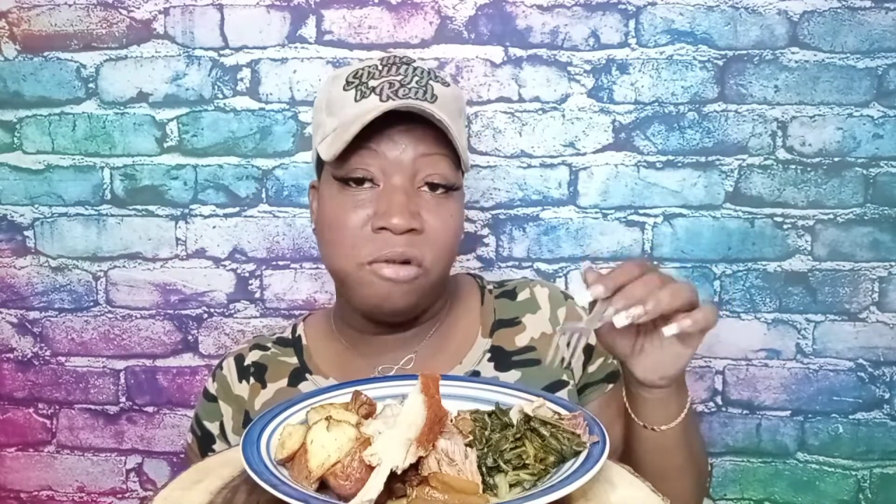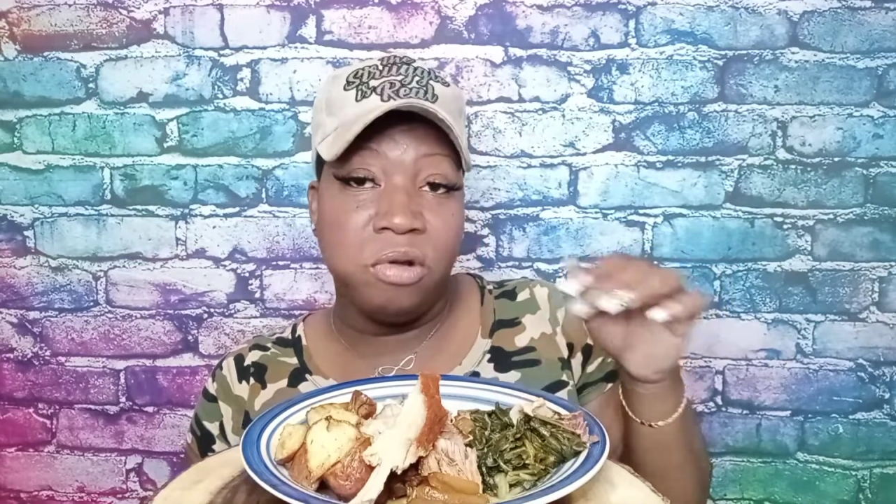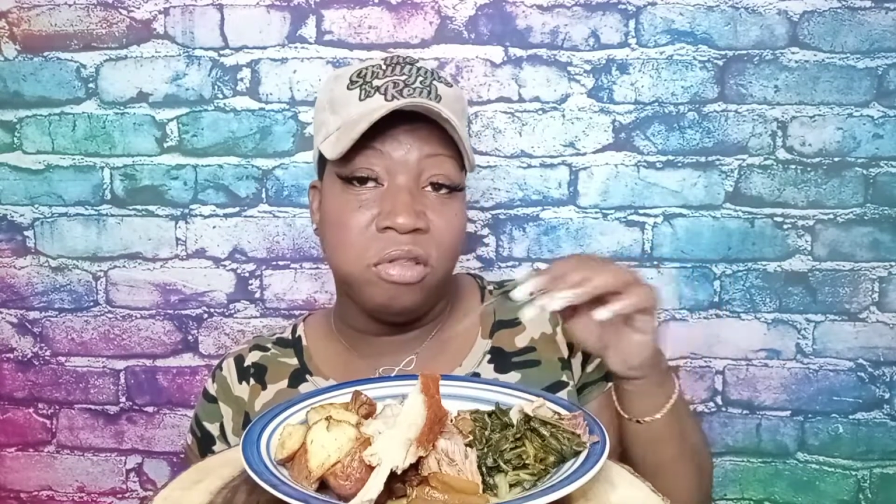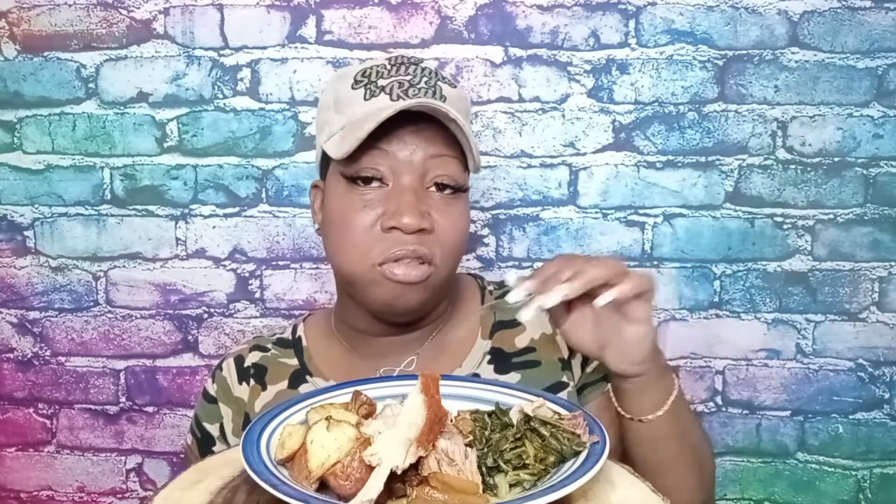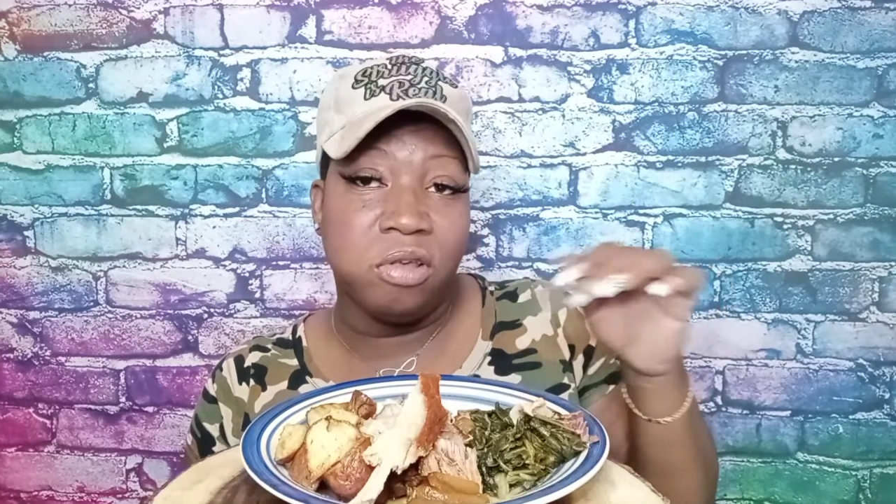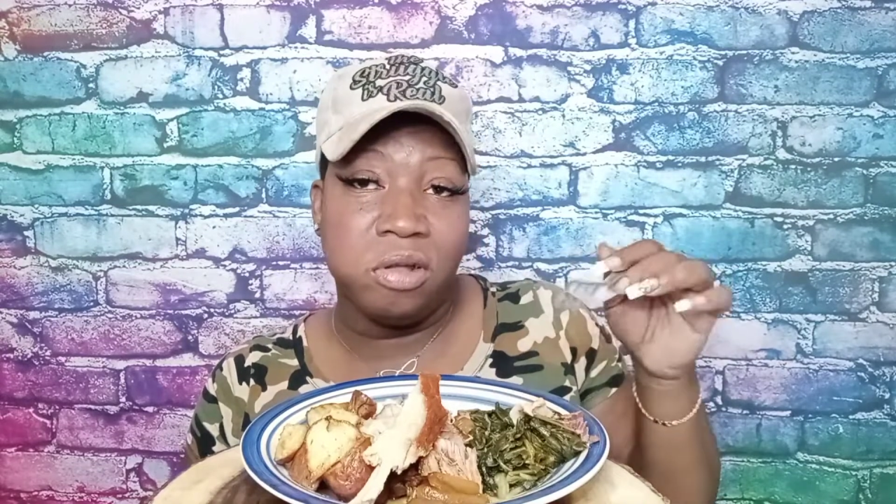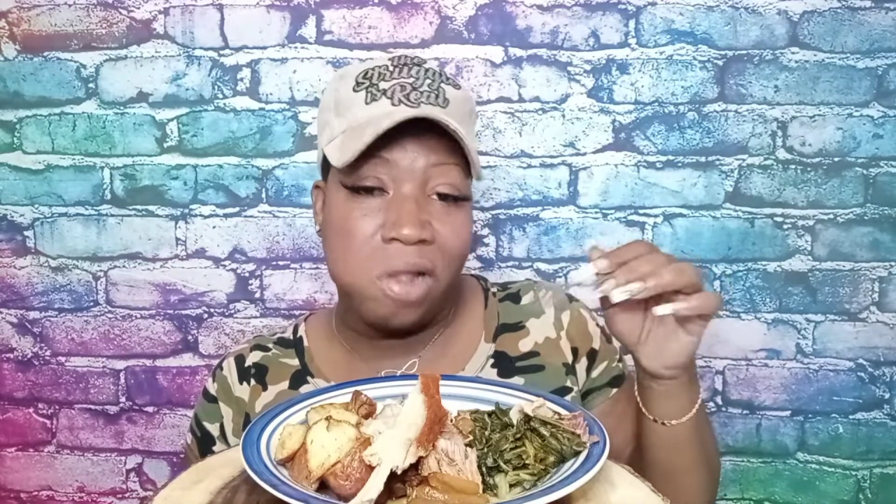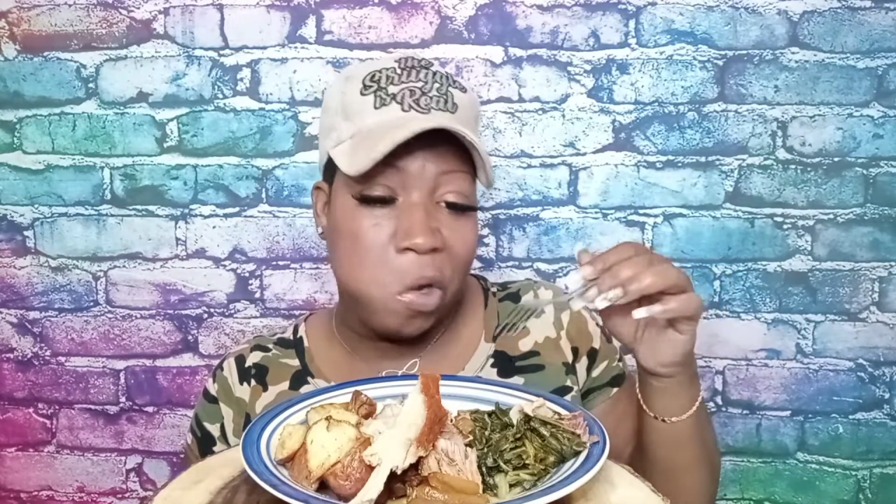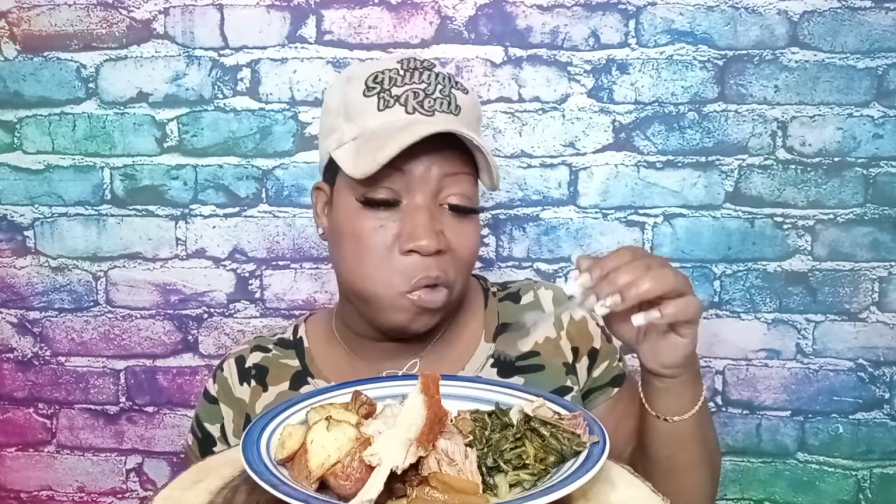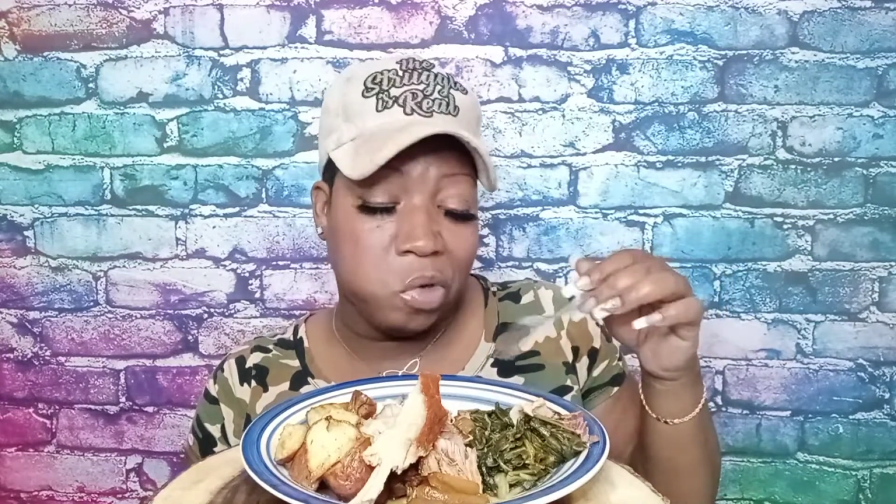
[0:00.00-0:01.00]
greens is
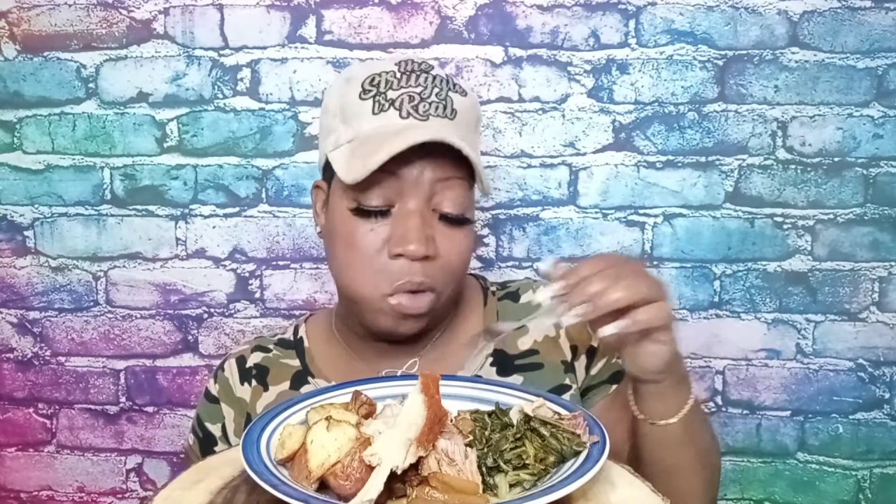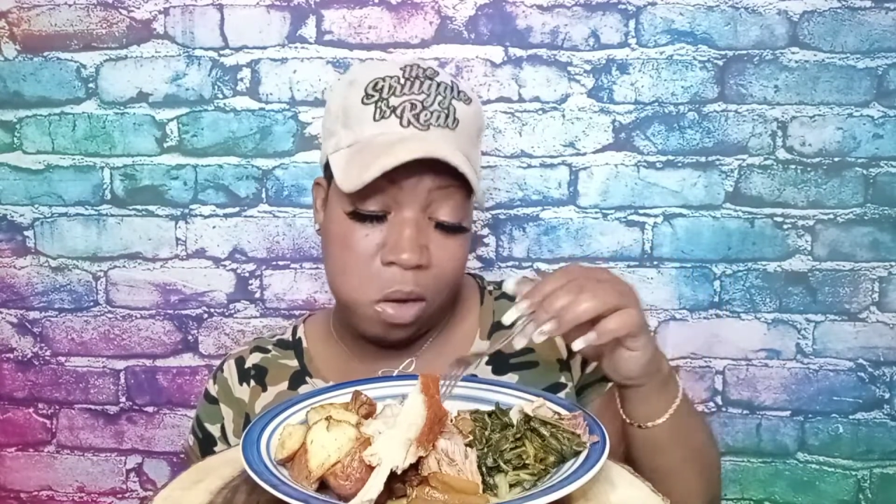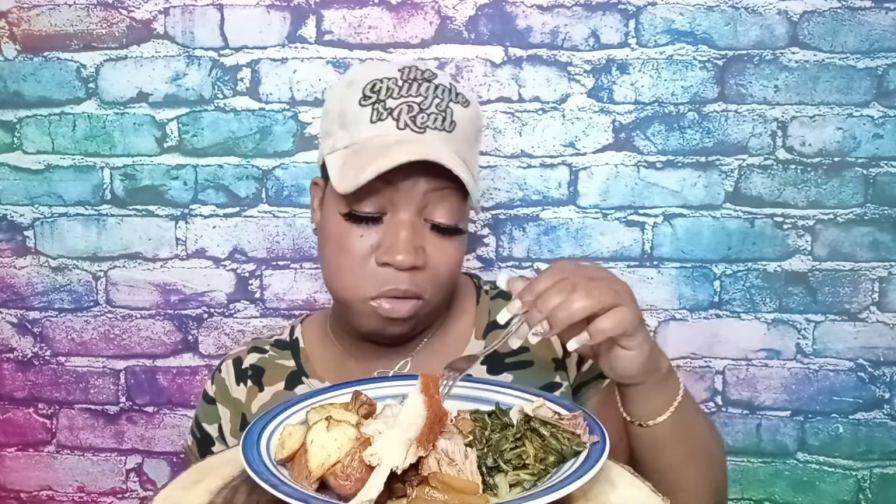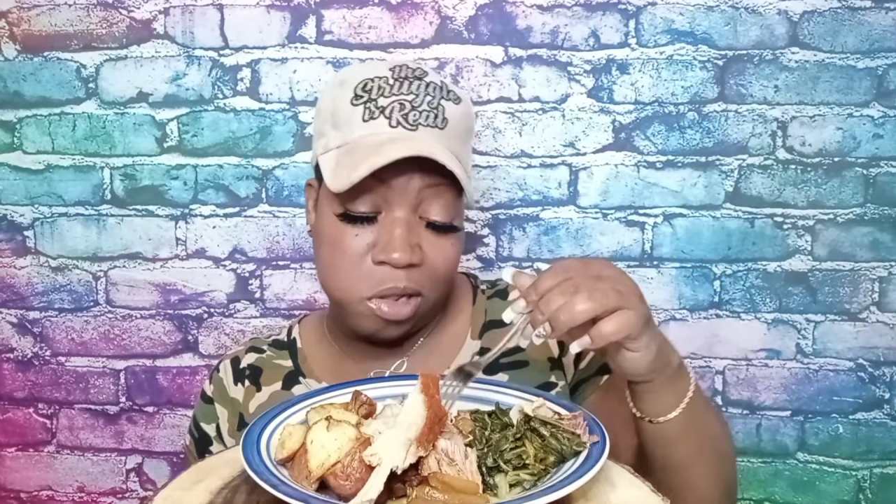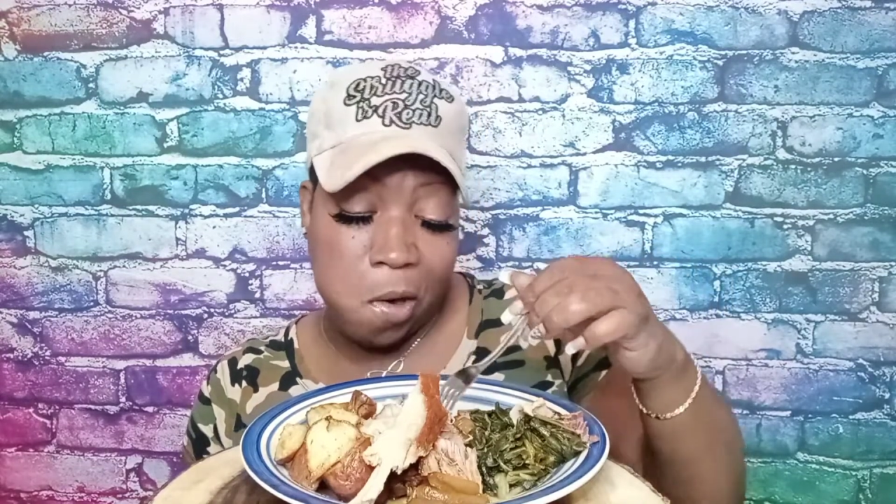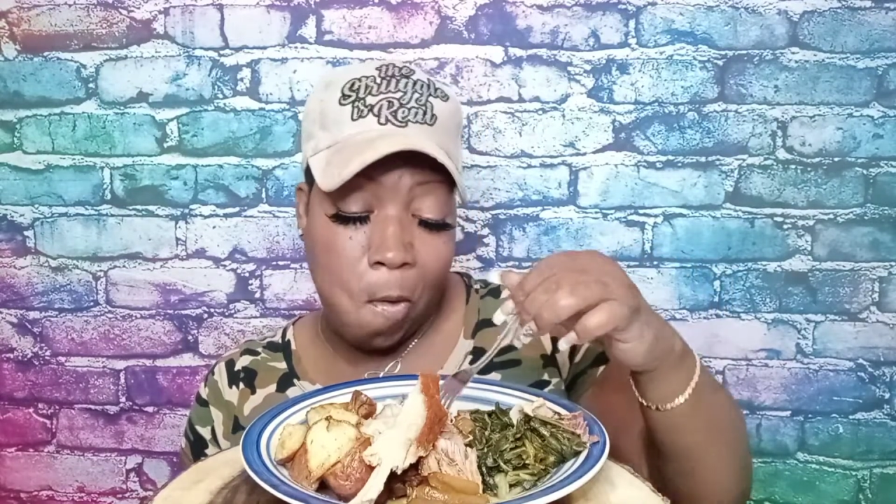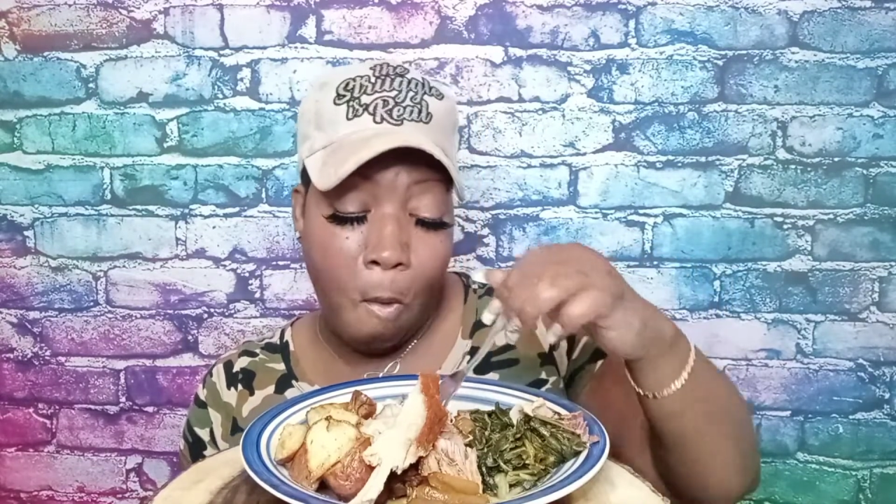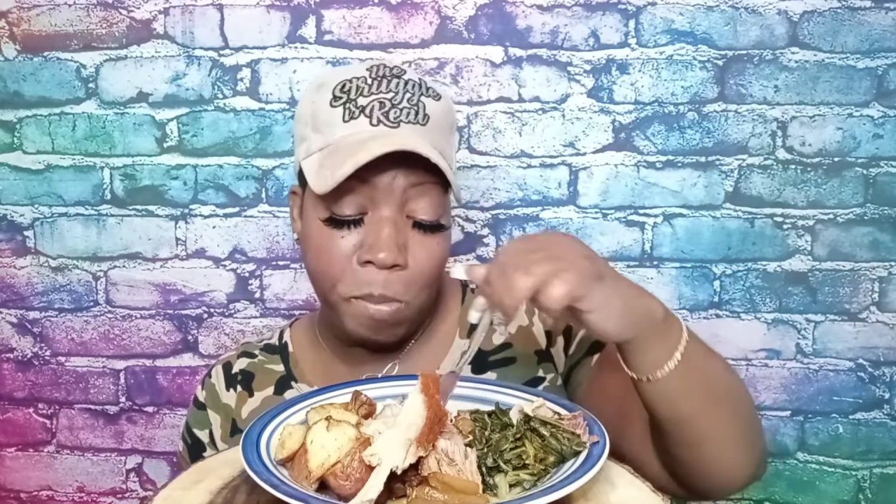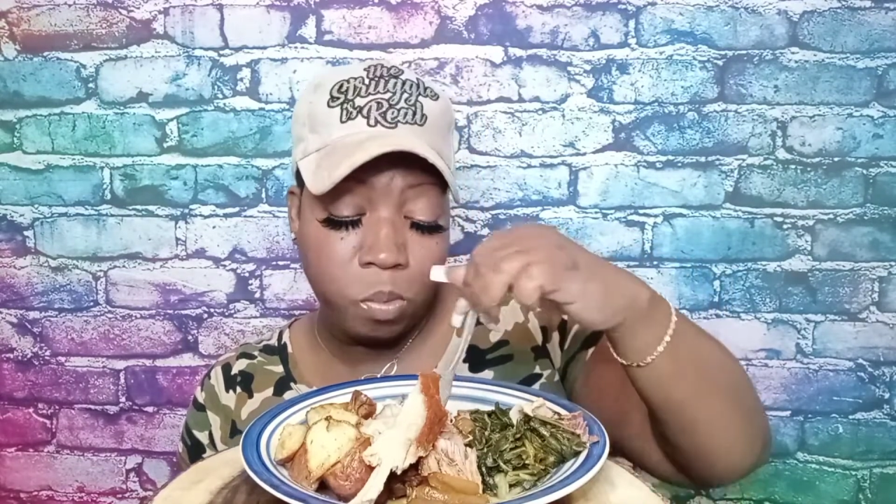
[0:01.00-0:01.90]
cooked old school on the stove.